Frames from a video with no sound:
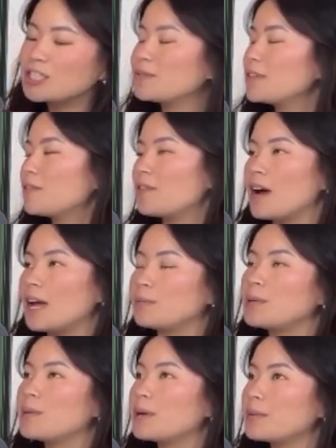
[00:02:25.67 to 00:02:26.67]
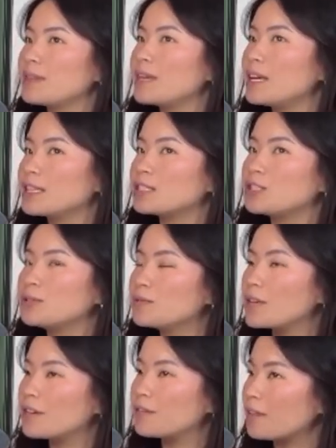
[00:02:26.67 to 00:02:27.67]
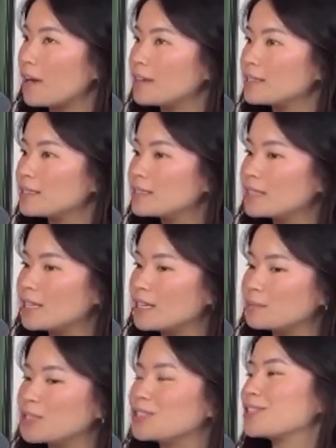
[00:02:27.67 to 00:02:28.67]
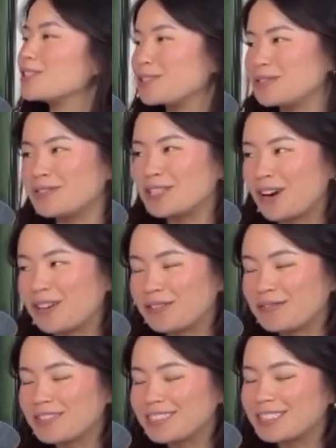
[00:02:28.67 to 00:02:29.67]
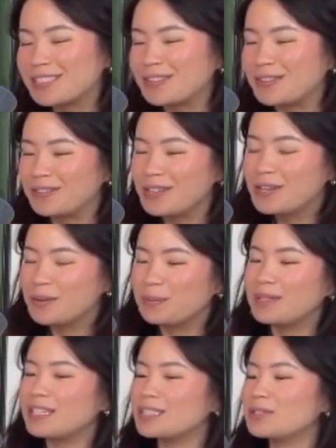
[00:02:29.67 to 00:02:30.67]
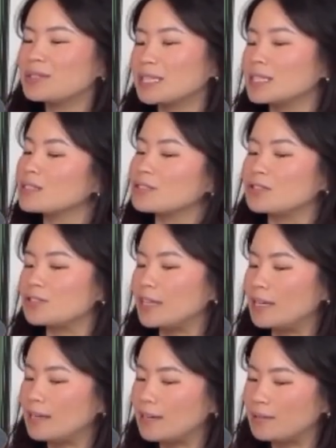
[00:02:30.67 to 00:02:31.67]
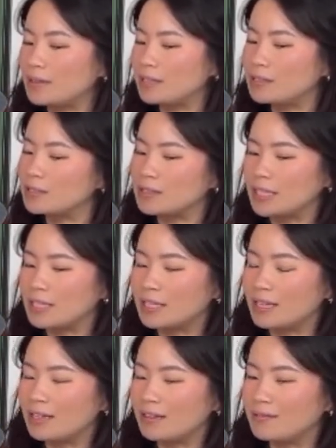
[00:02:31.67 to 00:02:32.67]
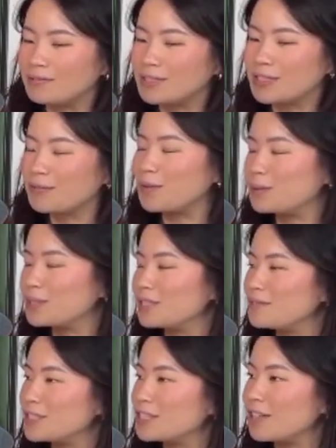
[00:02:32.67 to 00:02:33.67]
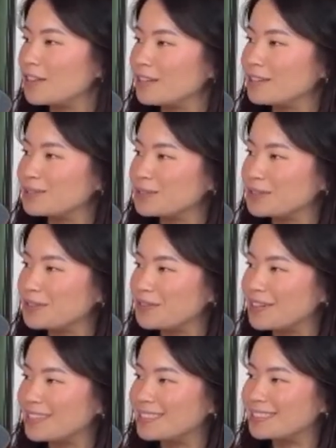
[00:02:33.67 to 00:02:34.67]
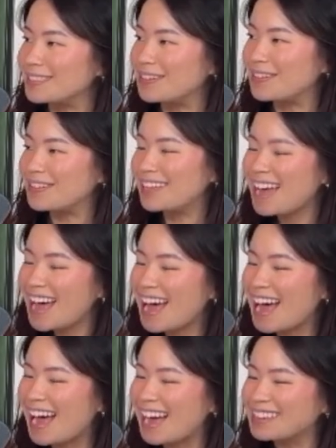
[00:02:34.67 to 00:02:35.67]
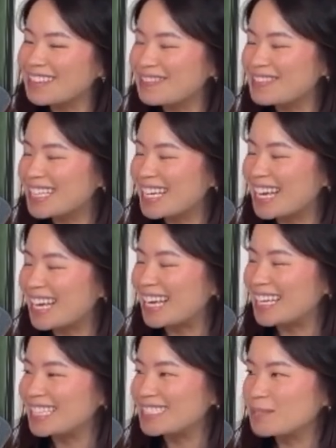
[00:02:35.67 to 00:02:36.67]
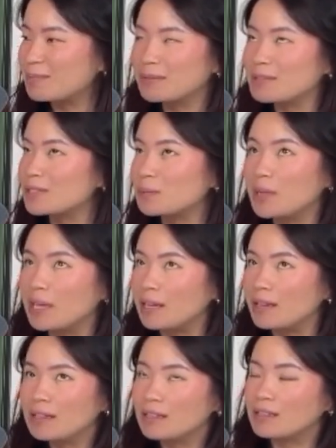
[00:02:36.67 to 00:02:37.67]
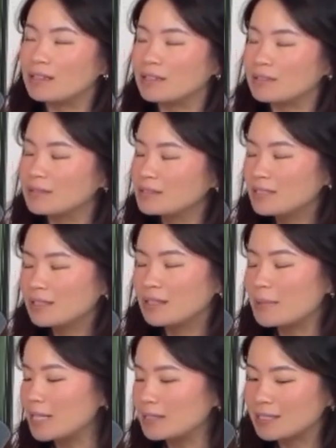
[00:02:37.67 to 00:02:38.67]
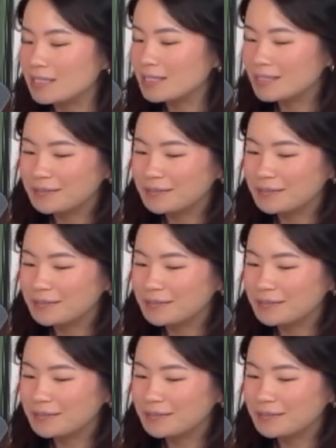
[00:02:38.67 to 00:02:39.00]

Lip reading: just for fun? We went with two of our friends. She's also a photographer, so we got to do a little trade out there and just kind of took photos of each other. It was really fun. So yeah, I loved it. Japan was sweet. Oh, the best.